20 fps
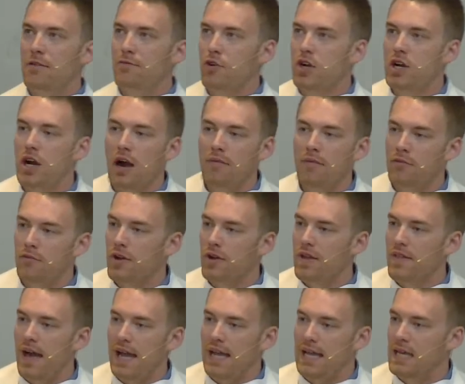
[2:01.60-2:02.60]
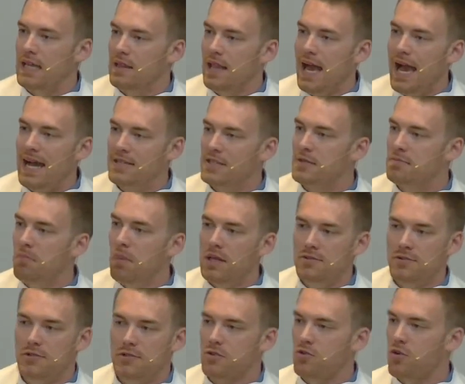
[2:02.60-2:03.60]
of recovery that can last
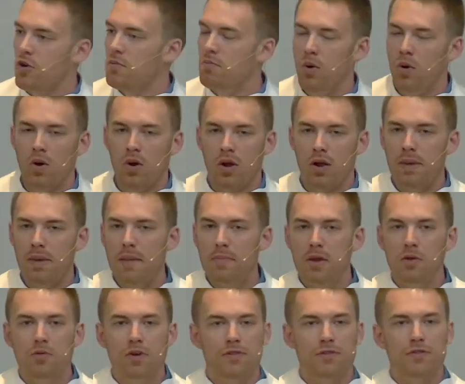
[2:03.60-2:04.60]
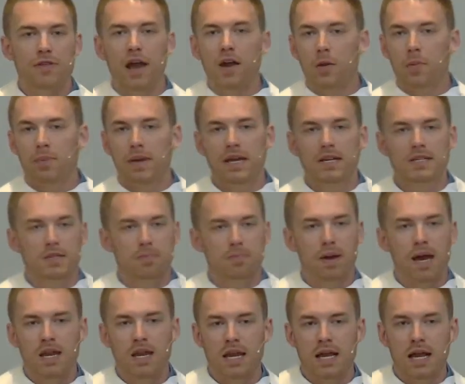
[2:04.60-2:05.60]
months or more, maybe with therapy,
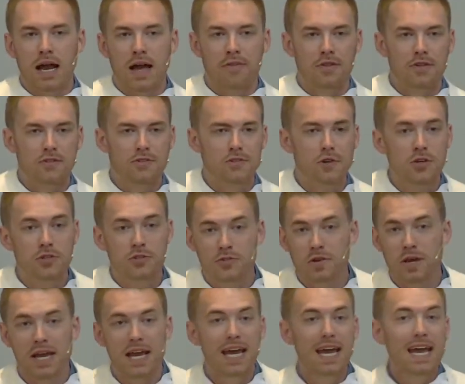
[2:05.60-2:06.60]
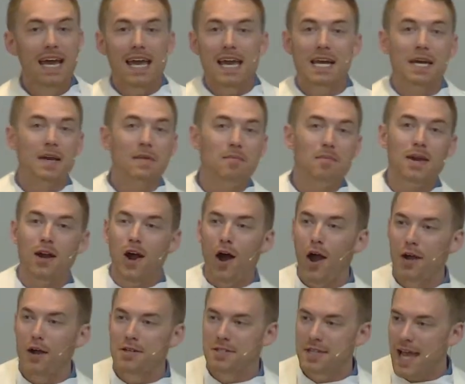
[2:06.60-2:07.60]
depending on the surgery, it can be
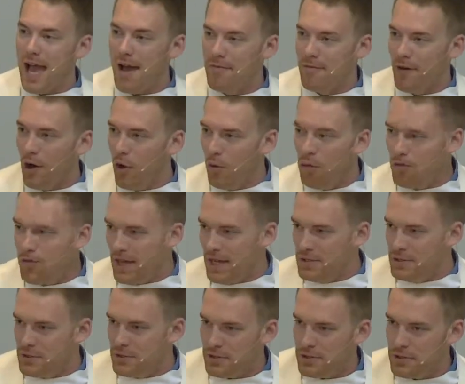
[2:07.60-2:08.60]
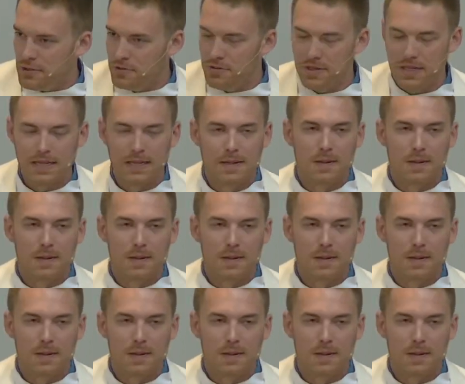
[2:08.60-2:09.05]
hard to have hope then too.